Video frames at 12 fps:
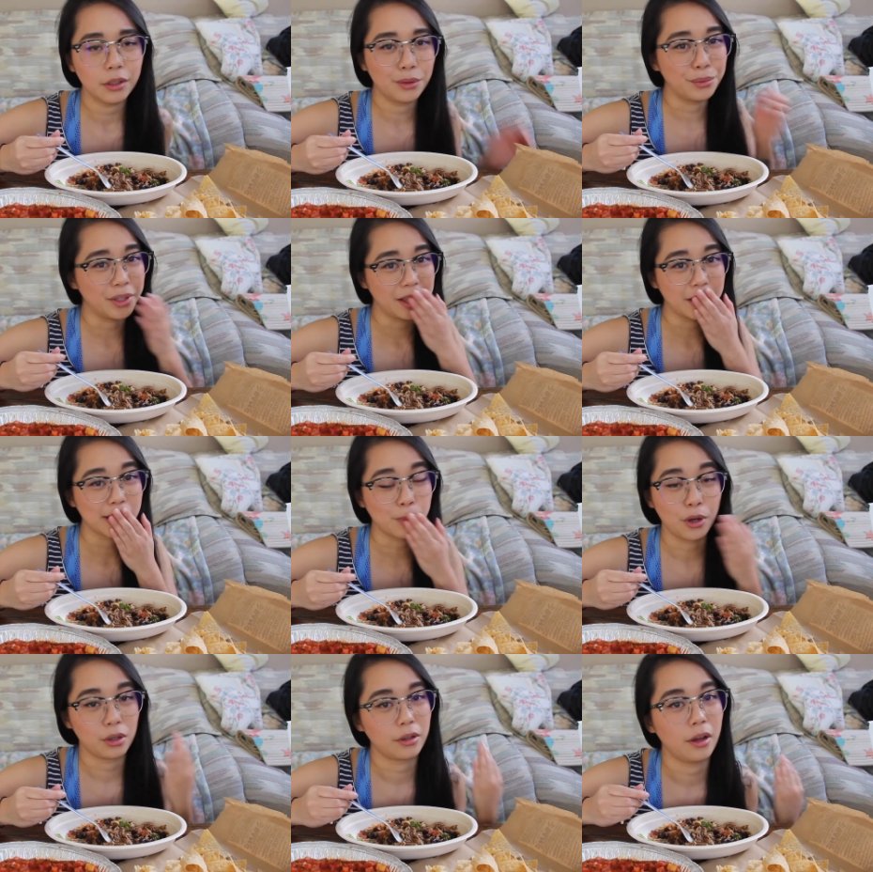read this
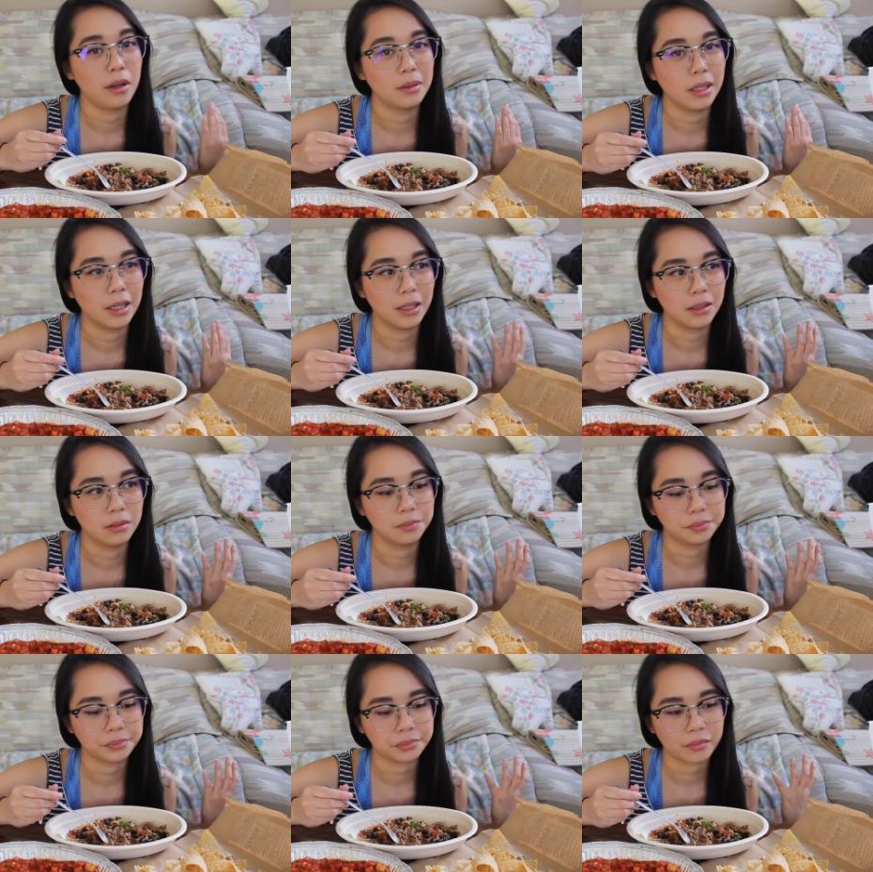book um,
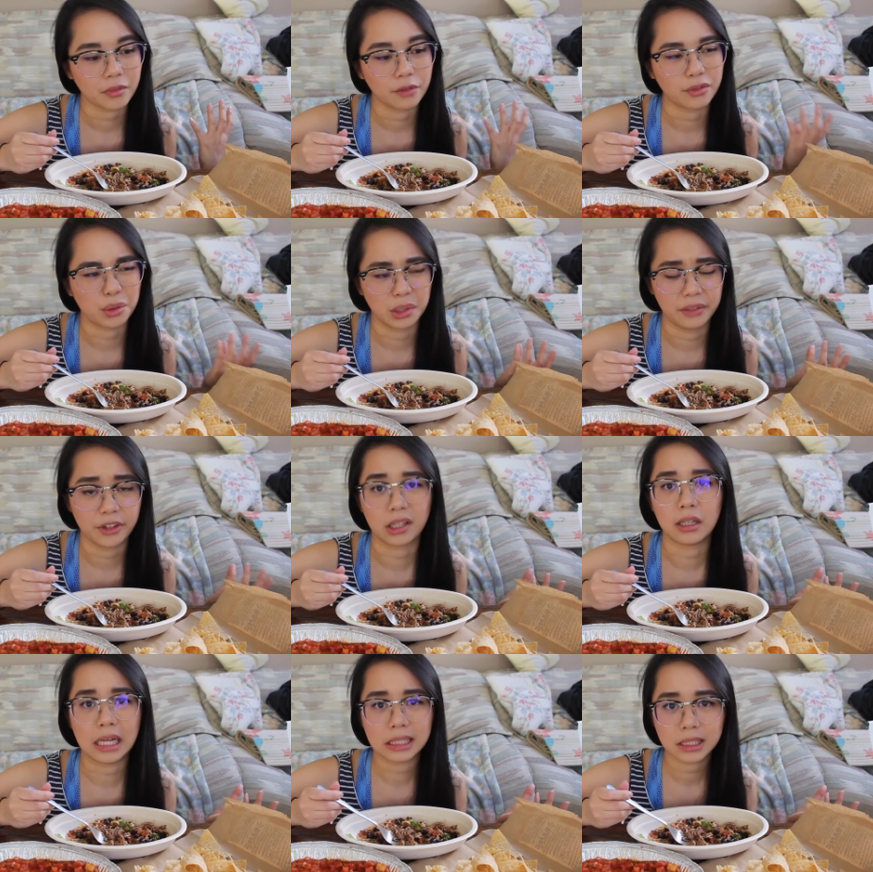for one of our
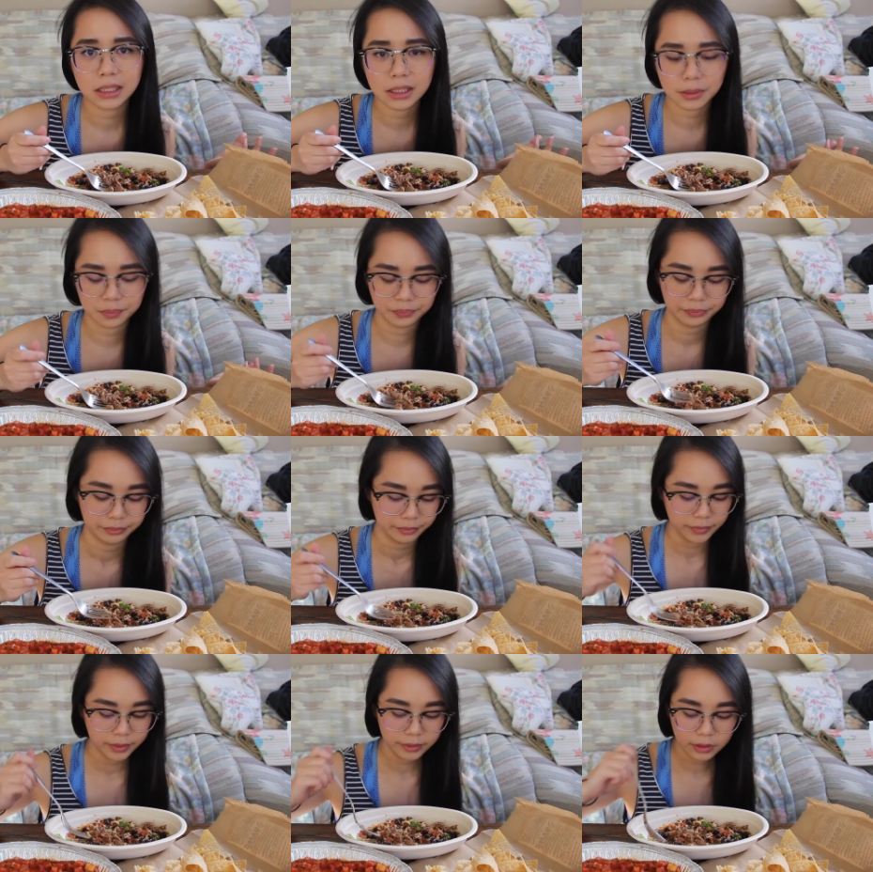classes.
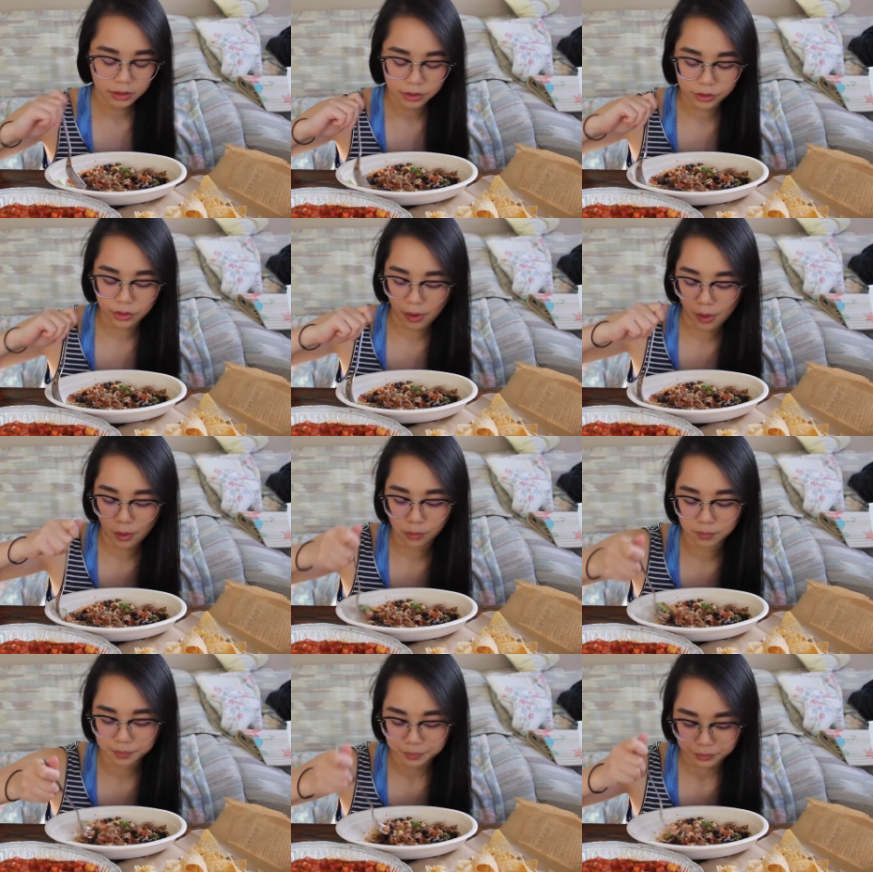So